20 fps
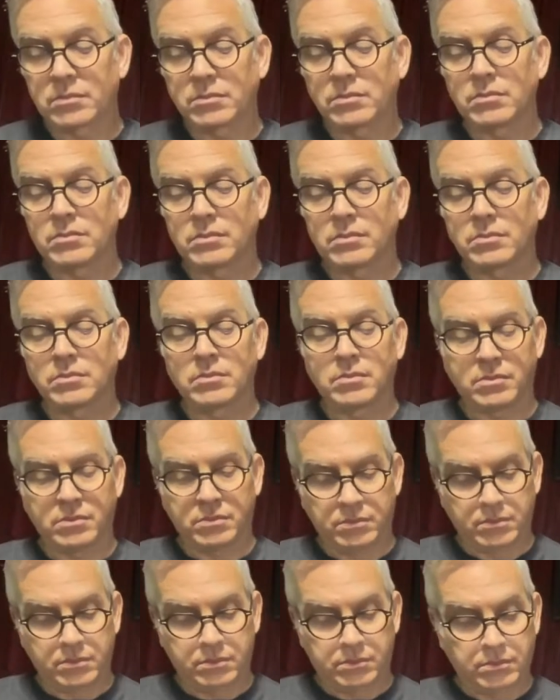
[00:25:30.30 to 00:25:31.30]

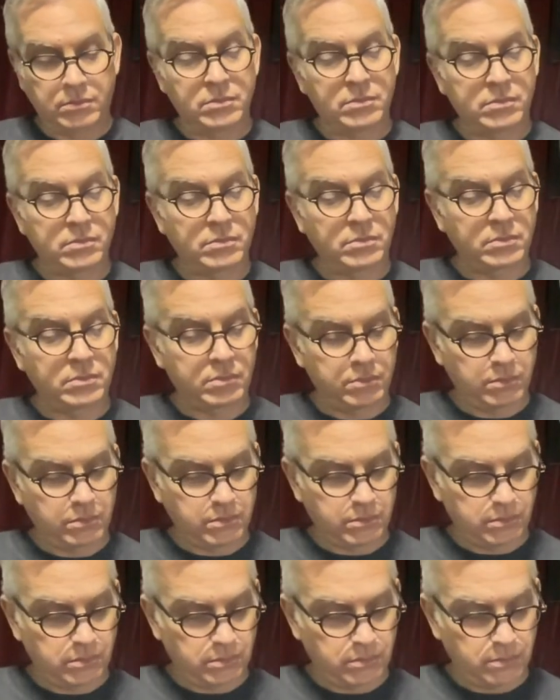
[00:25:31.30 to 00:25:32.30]

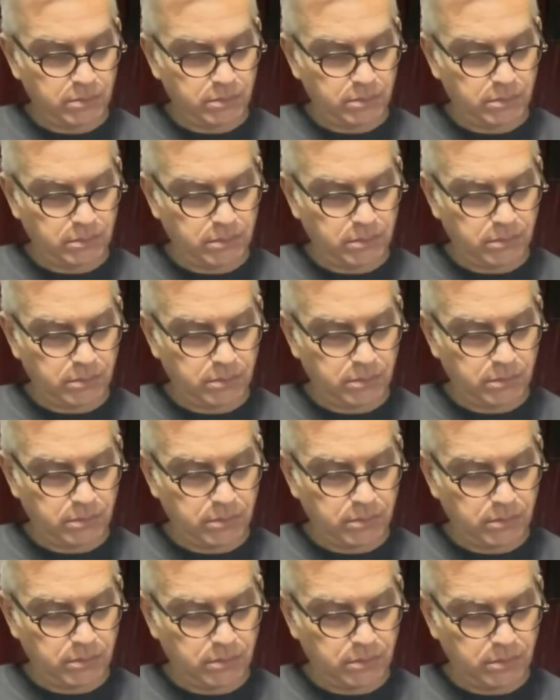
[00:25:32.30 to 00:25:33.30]

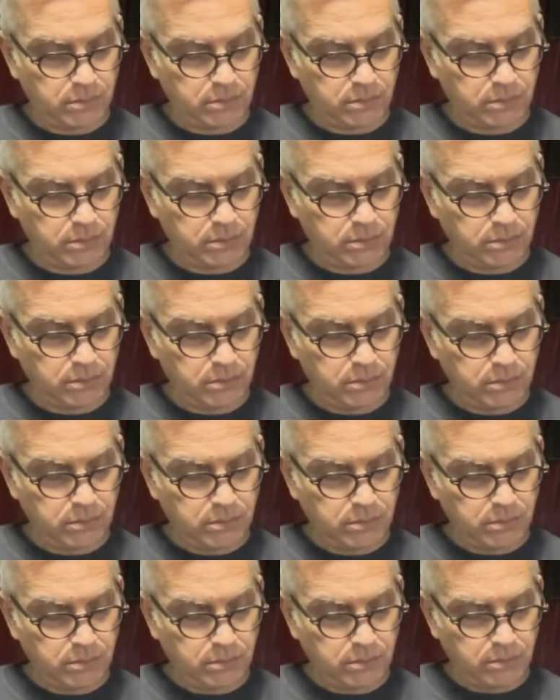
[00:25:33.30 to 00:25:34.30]

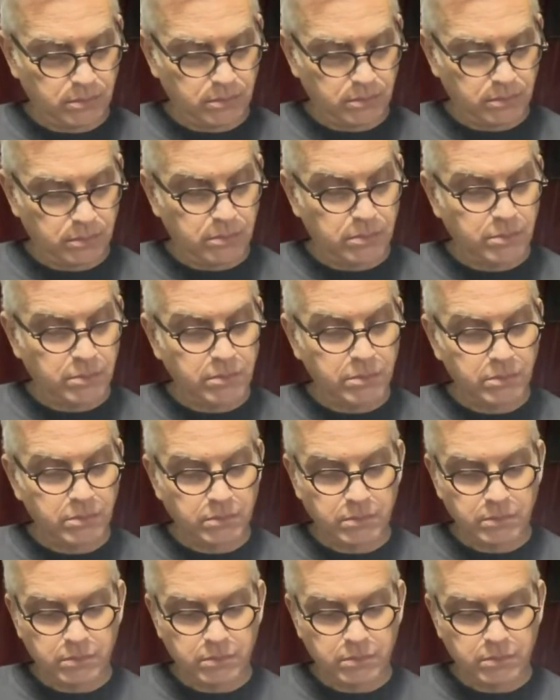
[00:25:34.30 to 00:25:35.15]
[no speech]